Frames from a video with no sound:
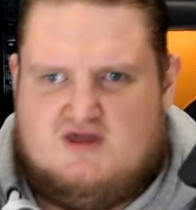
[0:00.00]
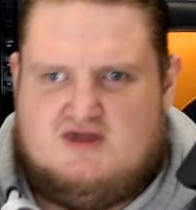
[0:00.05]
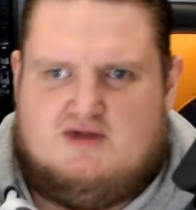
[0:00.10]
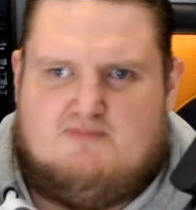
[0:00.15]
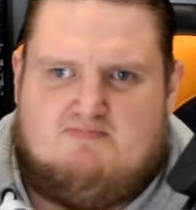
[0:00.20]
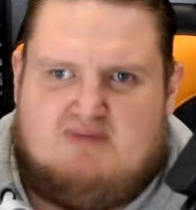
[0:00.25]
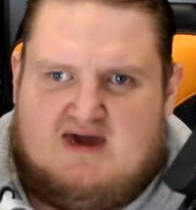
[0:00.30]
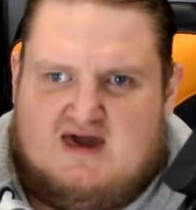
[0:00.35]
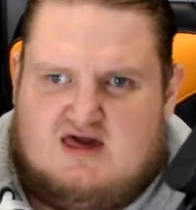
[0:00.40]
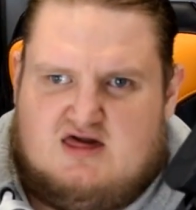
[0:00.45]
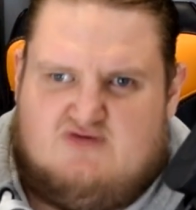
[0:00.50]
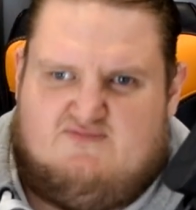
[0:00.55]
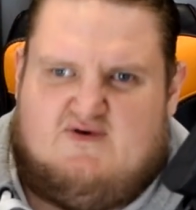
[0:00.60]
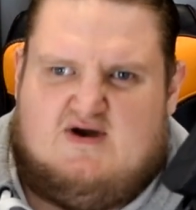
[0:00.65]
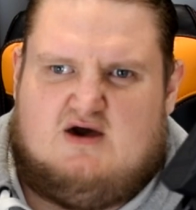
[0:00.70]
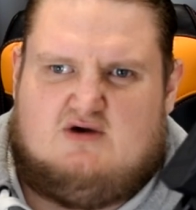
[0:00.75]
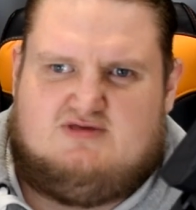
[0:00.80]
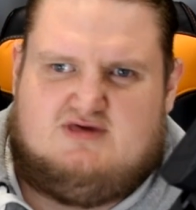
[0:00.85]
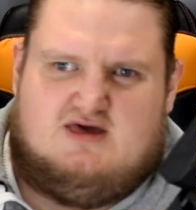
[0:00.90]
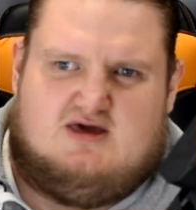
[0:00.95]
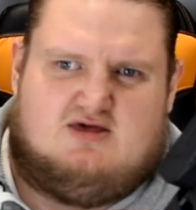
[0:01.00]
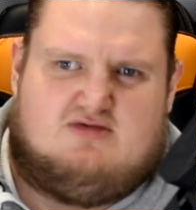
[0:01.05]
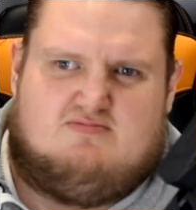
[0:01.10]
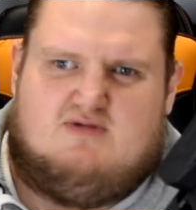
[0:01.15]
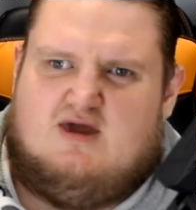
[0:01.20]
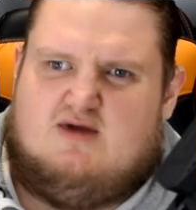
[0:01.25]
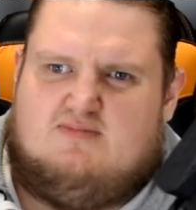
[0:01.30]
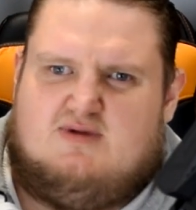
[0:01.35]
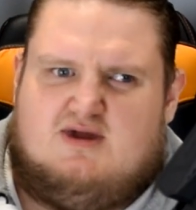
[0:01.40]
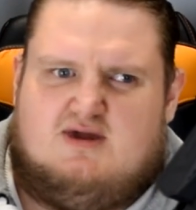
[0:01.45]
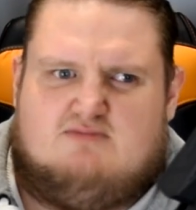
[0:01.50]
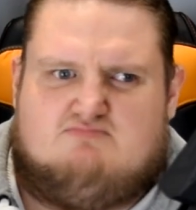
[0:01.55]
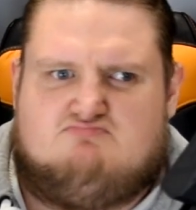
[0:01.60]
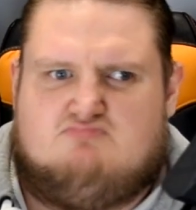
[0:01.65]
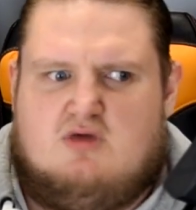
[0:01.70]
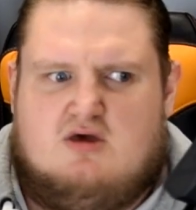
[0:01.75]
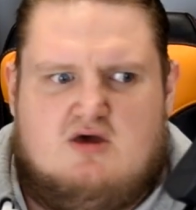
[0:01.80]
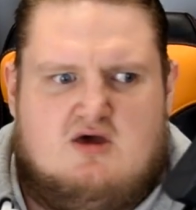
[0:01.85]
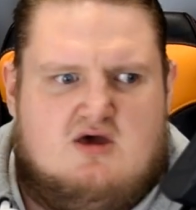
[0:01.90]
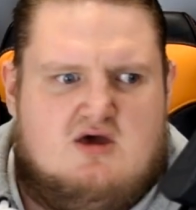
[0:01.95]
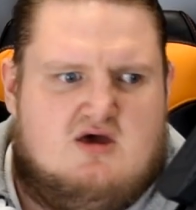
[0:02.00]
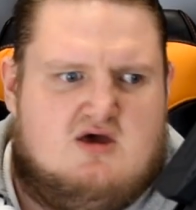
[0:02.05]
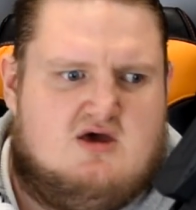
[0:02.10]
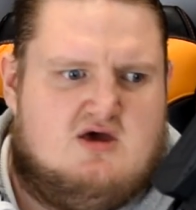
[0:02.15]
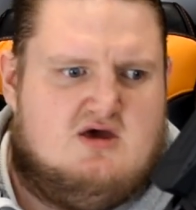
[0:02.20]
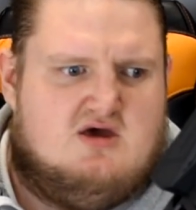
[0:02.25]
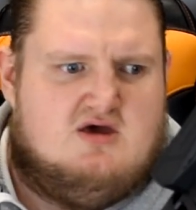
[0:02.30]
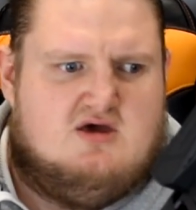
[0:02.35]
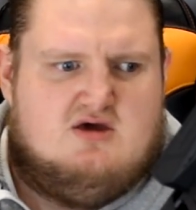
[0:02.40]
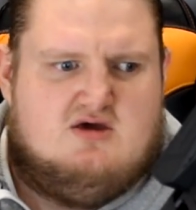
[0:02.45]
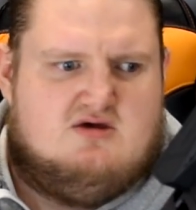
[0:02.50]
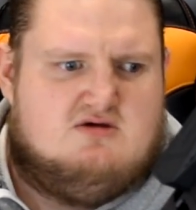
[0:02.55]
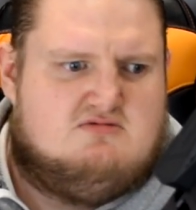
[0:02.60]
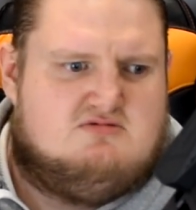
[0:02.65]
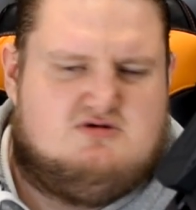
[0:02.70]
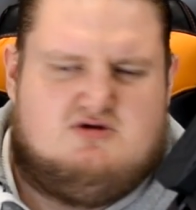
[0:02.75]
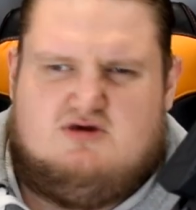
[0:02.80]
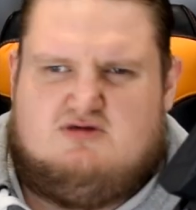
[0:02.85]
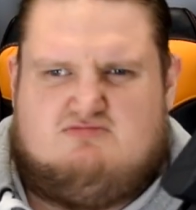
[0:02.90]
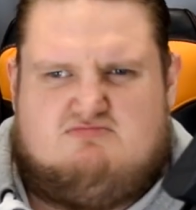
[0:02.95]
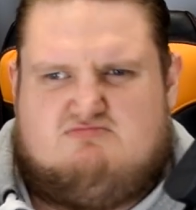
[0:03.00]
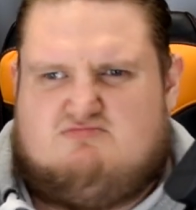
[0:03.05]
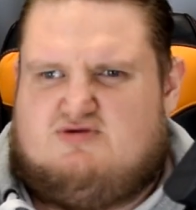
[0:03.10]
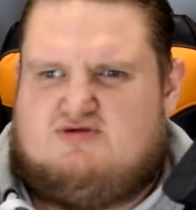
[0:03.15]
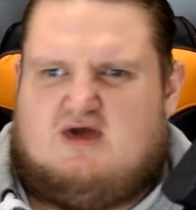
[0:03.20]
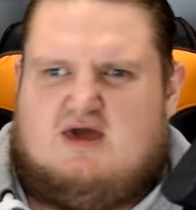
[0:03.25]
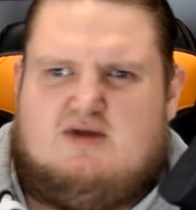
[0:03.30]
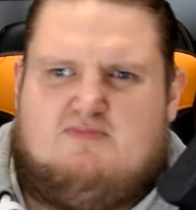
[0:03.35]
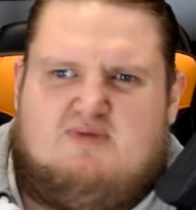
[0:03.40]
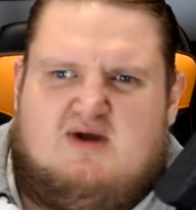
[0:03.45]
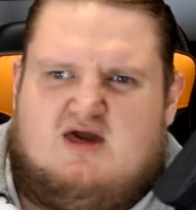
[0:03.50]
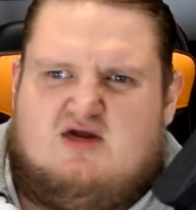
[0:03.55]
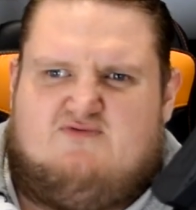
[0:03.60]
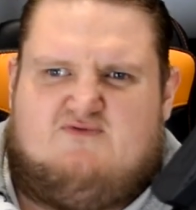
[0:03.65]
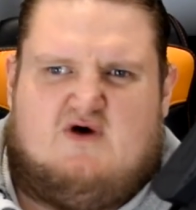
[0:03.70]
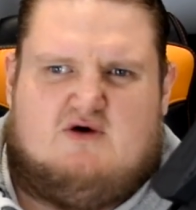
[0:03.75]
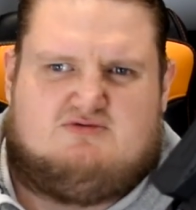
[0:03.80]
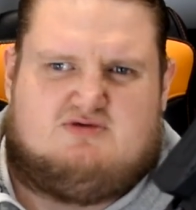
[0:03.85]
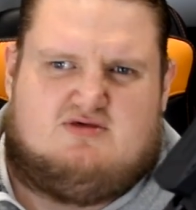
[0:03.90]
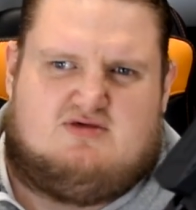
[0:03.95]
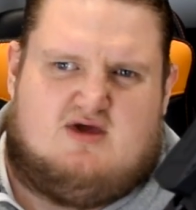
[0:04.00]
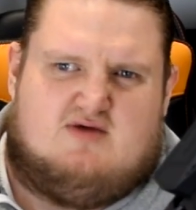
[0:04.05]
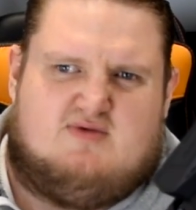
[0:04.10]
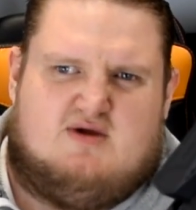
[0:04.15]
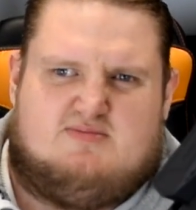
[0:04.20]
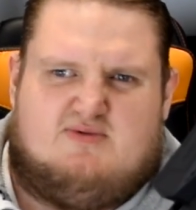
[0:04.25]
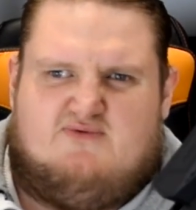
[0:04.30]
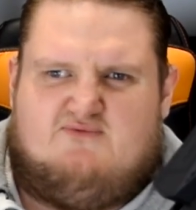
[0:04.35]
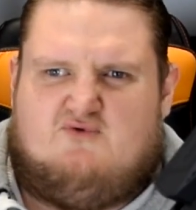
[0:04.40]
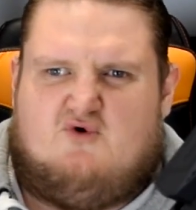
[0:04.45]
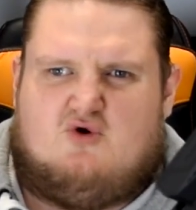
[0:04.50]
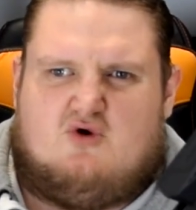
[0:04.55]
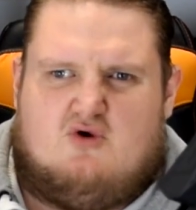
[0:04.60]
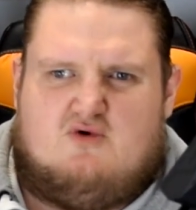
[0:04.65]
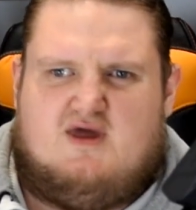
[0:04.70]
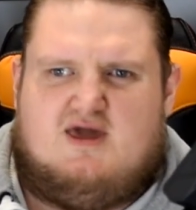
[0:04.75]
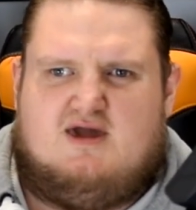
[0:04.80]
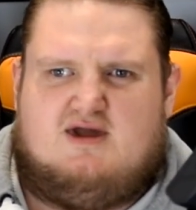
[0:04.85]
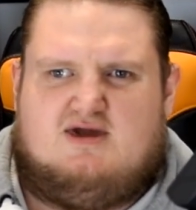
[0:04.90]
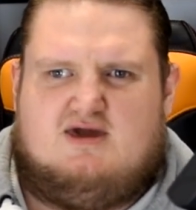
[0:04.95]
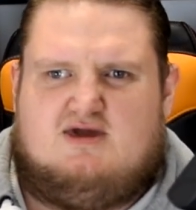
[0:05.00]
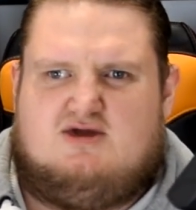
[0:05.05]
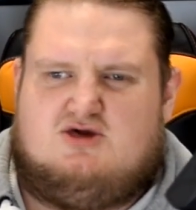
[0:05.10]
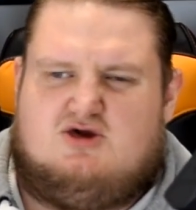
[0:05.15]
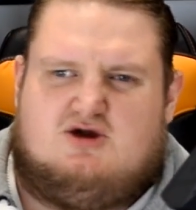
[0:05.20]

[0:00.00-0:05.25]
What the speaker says: your page file takes you set your page file to say maybe 4 or 8 gig,